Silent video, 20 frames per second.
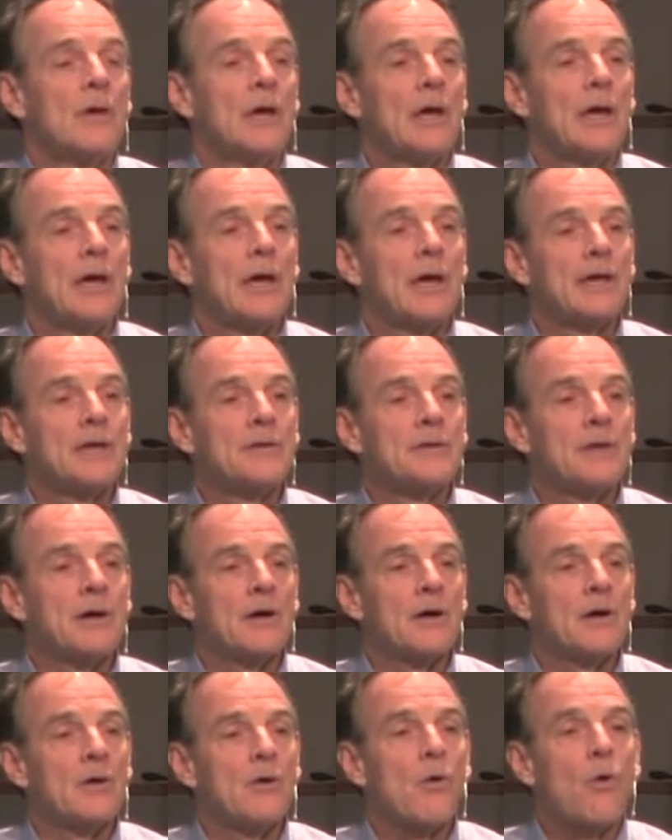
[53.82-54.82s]
And,
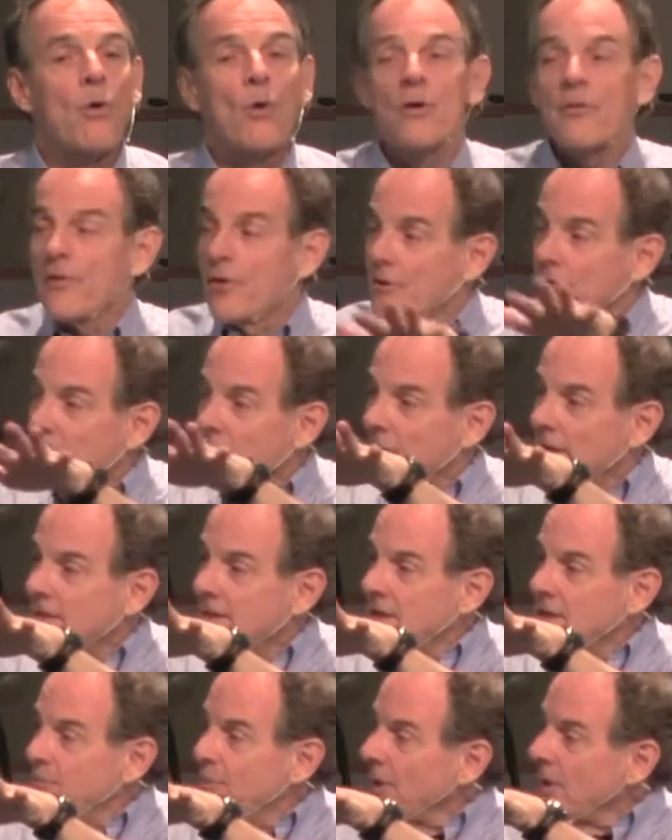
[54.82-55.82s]
uh, or they're not
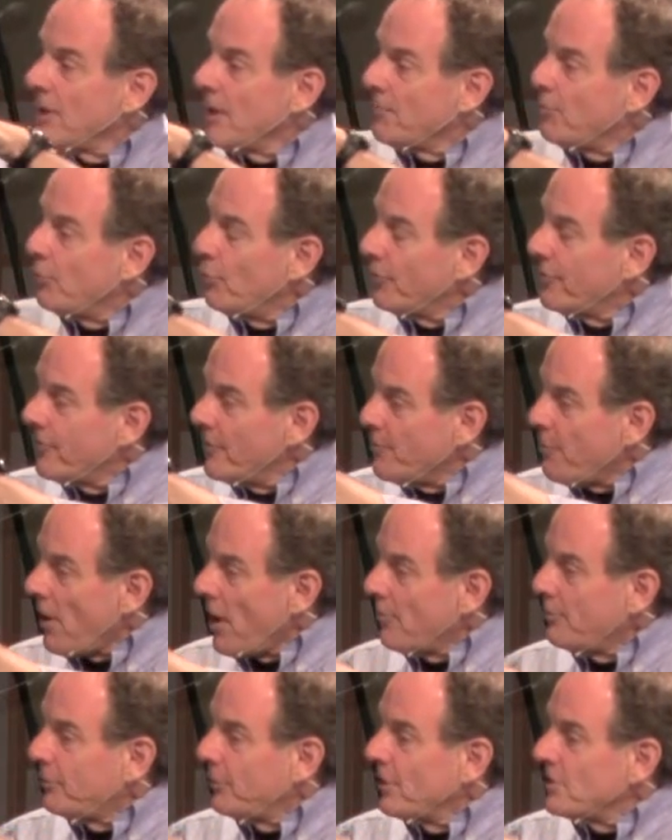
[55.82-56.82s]
keeping up with the
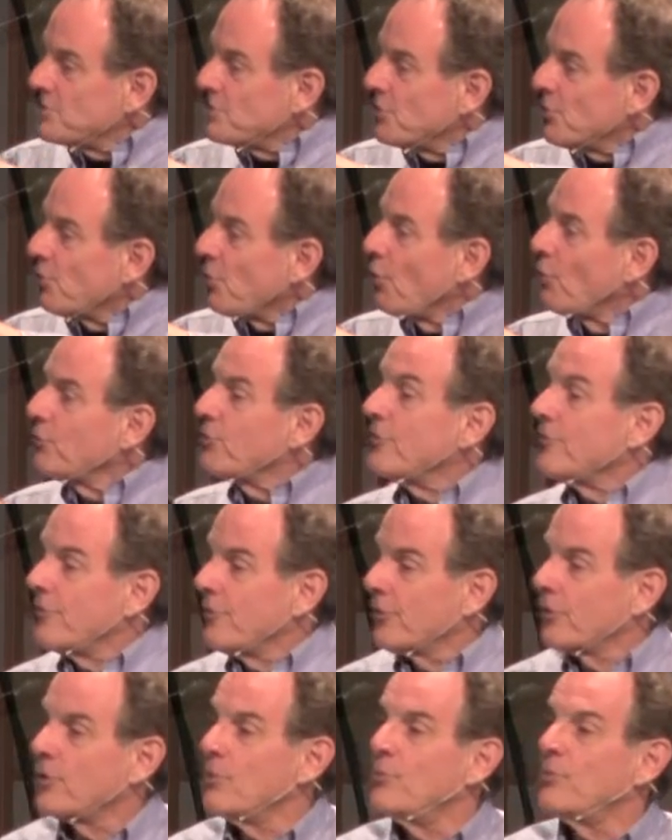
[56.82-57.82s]
population growth of
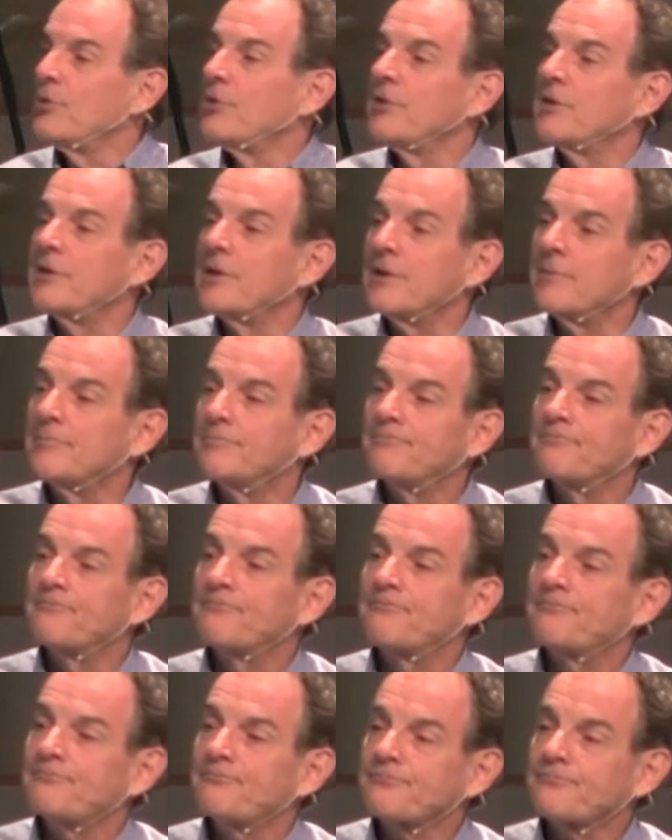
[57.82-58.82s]
their community.
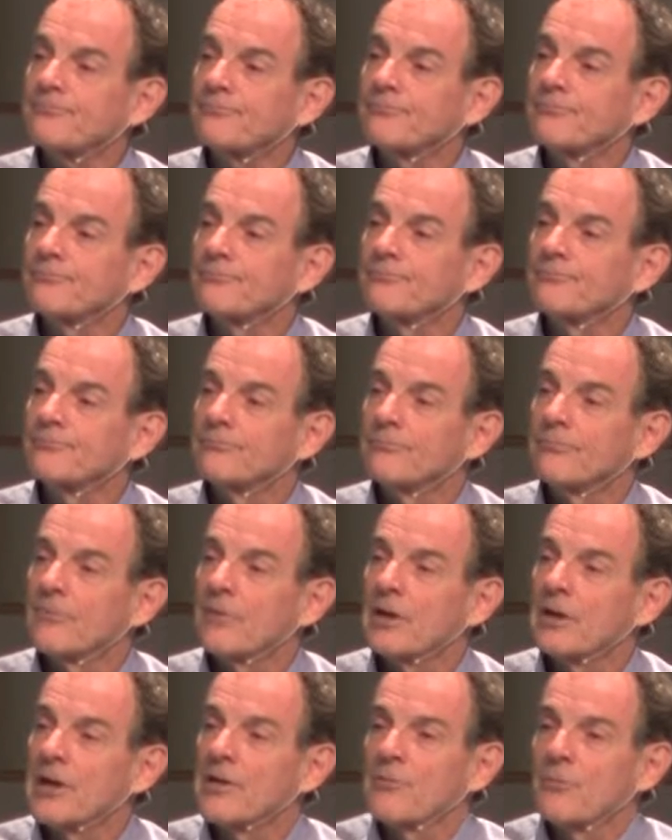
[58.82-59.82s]

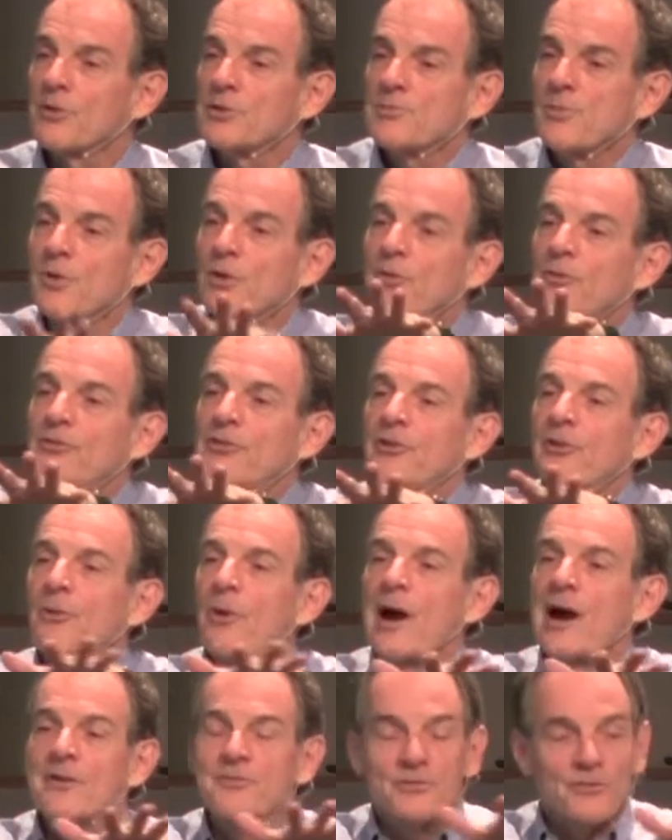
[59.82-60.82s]
In other words, we're losing
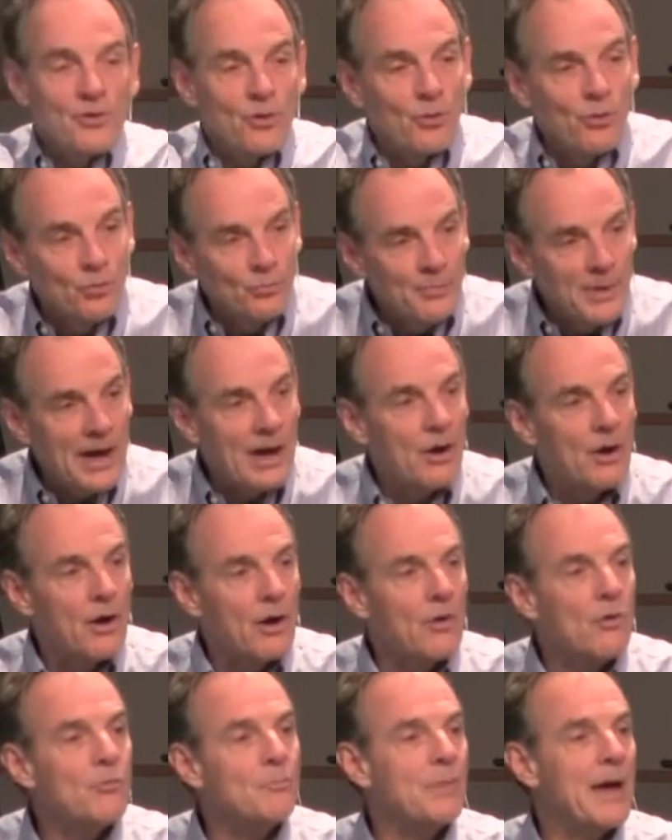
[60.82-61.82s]
ground in our, old,
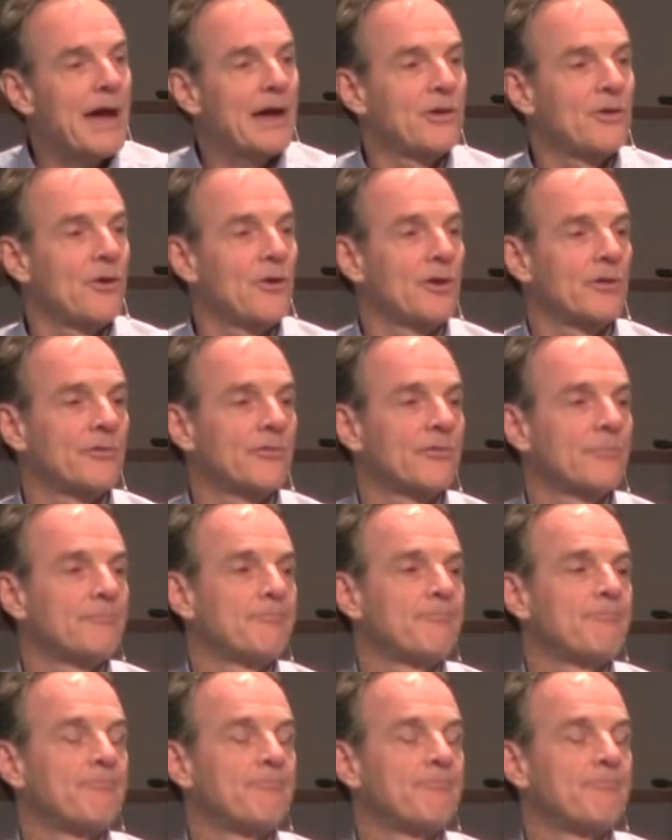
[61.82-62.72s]
our own backyards.